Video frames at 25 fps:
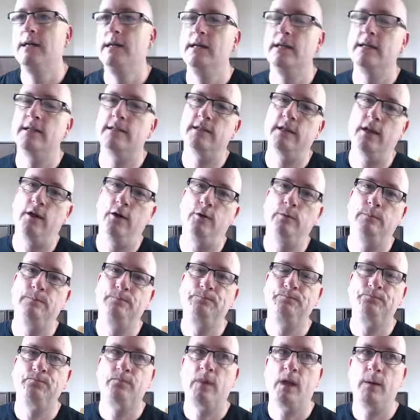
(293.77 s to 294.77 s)
So
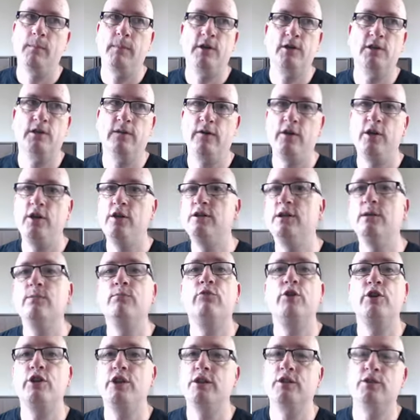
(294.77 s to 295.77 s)
because if you're using
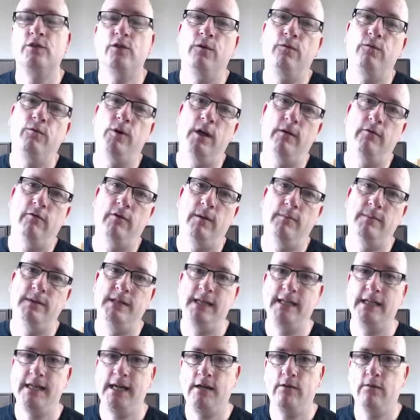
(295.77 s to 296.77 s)
bridging software for
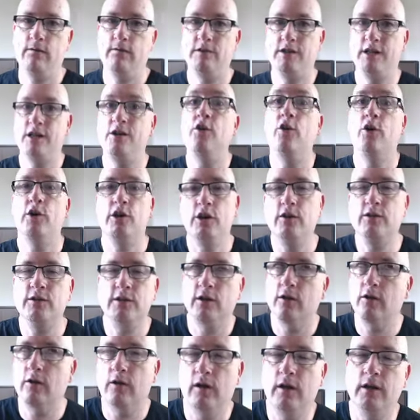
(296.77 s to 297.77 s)
MTD, you're obviously not using
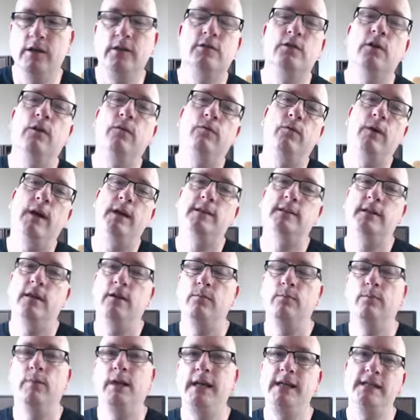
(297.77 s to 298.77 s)
online software. So
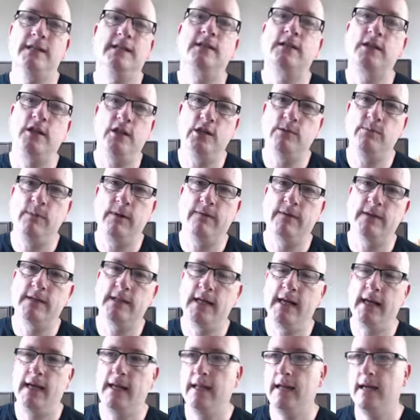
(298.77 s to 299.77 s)
please excuse me for
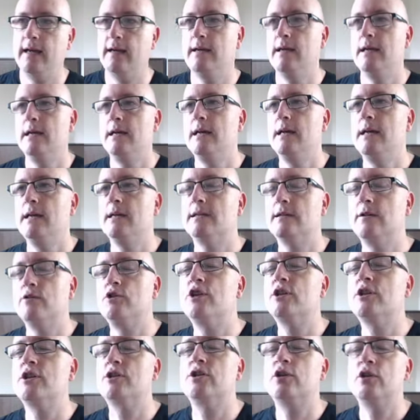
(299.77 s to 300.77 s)
saying that. So
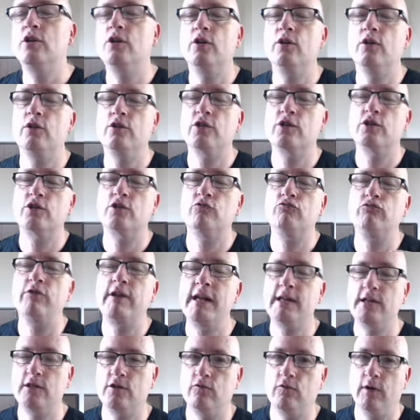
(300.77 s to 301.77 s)
just to
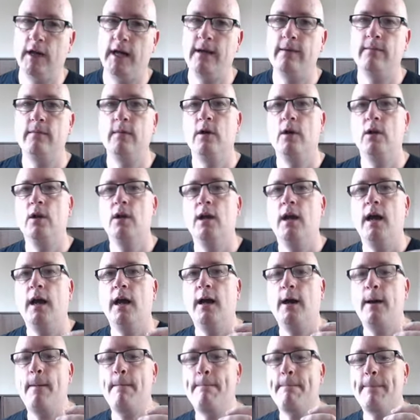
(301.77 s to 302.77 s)
reiterate,
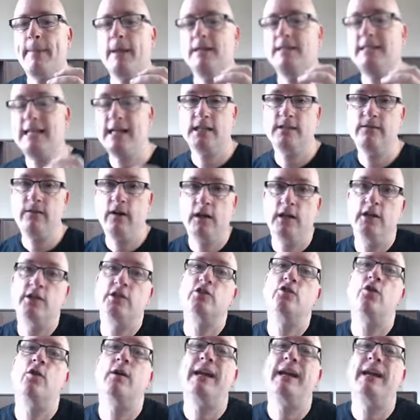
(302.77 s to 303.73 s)
Taxfiler does not